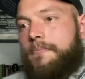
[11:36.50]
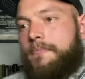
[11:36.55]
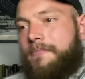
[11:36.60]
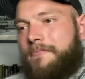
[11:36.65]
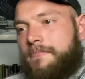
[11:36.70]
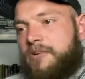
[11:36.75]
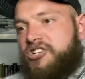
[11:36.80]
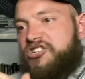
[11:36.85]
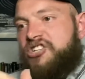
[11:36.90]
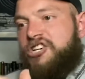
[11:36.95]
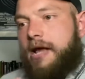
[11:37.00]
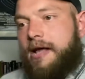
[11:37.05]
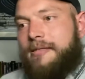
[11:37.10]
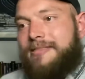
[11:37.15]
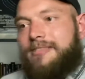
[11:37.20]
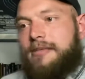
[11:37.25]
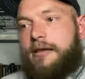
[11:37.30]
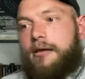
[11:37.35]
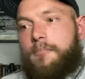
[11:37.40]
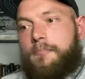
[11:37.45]
shed
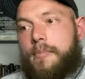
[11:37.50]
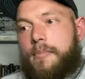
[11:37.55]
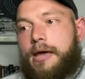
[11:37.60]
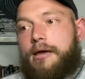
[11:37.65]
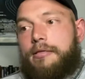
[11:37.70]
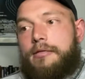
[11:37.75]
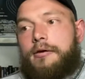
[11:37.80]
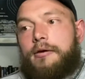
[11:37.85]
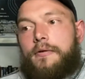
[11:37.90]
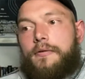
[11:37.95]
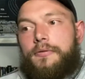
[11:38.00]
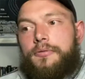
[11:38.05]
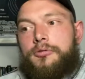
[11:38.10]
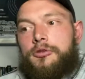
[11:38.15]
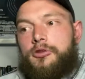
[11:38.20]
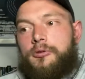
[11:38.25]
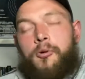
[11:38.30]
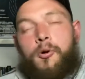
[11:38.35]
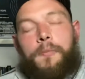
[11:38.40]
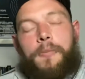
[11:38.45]
thing made to
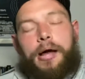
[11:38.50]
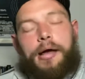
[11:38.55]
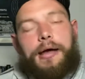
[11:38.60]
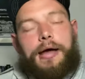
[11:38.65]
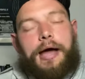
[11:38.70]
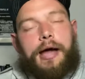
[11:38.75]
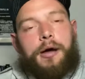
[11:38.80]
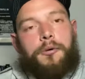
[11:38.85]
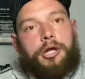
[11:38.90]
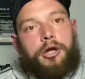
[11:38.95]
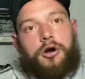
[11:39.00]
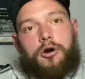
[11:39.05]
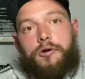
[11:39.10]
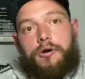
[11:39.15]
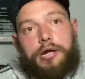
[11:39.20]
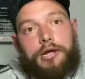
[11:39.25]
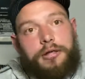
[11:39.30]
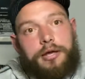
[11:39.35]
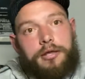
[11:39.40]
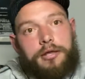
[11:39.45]
put my Audi
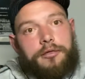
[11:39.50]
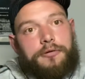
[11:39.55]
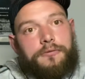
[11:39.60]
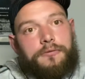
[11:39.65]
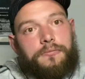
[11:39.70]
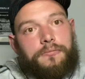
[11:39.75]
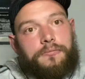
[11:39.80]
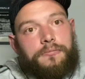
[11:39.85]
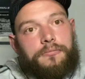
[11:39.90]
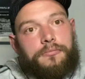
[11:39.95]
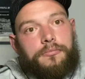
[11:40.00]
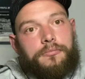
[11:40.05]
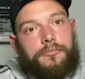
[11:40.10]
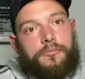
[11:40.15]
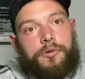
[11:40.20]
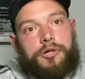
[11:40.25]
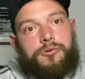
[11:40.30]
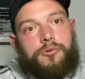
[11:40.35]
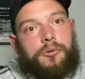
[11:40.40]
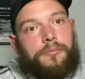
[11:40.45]
R8 into,
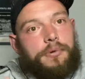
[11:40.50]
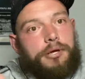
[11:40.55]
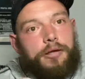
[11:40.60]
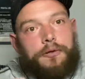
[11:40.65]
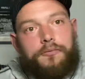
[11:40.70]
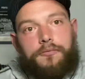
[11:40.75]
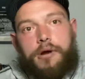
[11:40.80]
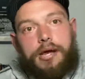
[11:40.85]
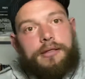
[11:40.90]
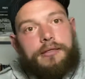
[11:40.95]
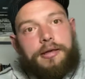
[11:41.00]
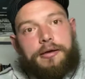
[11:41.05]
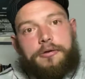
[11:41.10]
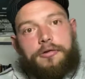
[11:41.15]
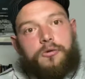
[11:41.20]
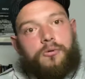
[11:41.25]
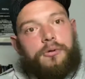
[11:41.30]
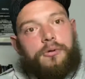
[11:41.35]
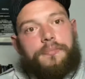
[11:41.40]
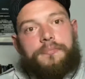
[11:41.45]
which will be right next
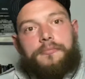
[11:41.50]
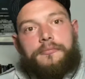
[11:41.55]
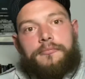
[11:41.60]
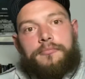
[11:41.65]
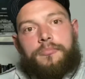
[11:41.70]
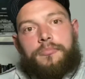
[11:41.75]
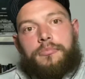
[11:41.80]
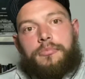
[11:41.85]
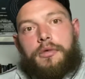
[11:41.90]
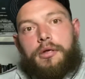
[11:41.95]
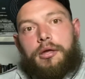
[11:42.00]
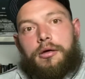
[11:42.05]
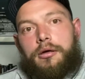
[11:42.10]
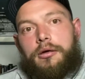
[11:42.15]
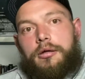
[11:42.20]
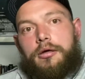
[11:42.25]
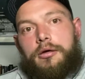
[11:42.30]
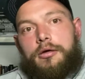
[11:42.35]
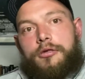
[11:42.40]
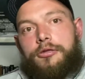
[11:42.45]
to it.
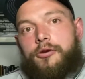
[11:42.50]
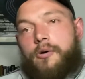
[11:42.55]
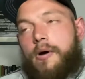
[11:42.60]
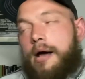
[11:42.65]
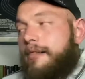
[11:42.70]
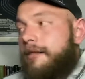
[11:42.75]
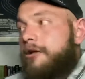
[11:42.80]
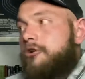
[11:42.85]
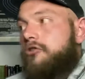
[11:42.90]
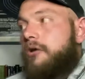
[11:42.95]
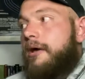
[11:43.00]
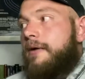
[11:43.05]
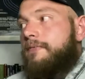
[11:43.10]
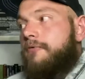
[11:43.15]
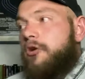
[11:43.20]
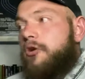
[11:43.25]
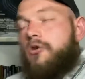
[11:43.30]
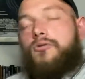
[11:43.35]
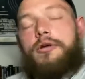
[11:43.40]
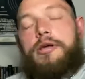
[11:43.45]
So I literally have
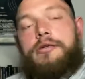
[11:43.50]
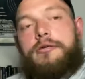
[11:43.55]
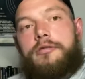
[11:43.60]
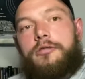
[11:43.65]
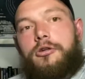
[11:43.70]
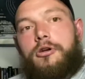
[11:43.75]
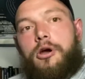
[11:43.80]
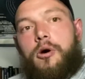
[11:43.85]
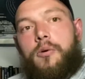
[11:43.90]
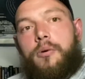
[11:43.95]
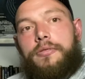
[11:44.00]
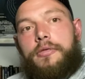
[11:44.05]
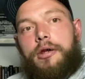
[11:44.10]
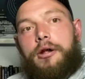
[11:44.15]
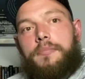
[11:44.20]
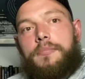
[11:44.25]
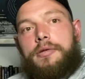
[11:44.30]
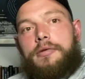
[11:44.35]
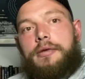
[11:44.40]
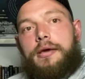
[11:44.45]
no reason to go in there
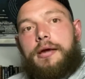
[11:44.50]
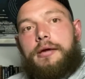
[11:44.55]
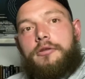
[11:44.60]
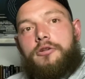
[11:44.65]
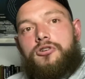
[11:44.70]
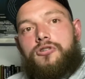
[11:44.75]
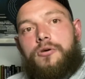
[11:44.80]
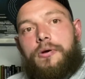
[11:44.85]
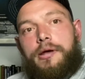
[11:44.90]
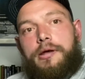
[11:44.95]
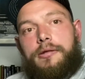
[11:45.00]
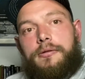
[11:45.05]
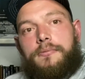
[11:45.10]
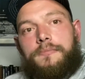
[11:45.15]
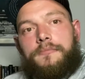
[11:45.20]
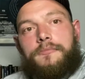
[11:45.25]
beside to train.